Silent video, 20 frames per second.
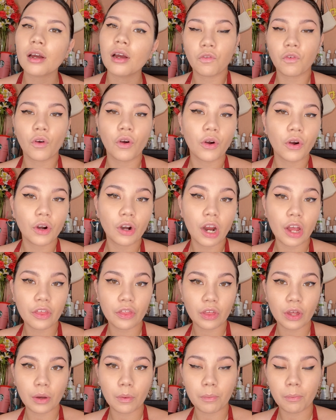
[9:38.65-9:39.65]
For
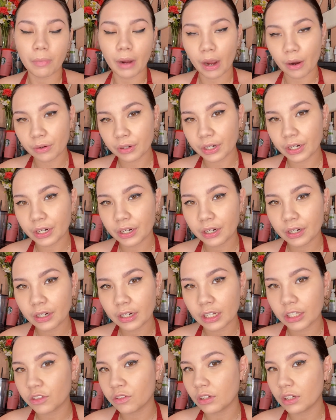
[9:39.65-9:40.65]
the powder,
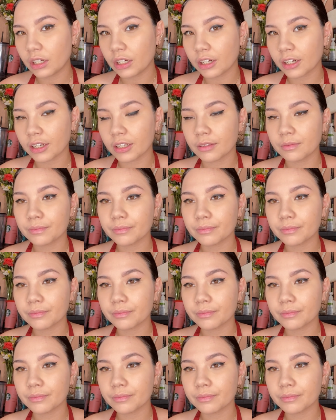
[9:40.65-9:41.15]
it's really good.